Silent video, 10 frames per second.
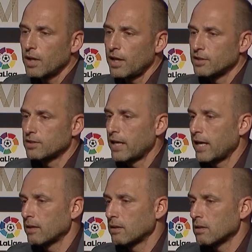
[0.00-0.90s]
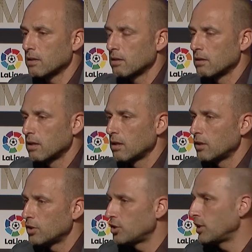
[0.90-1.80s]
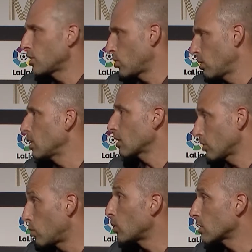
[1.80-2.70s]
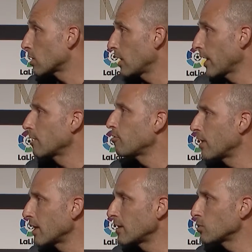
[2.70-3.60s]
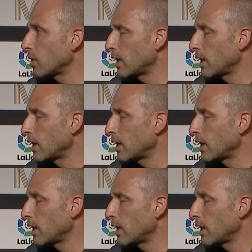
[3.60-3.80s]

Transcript: is then steered toward a, towards a collective fund, as,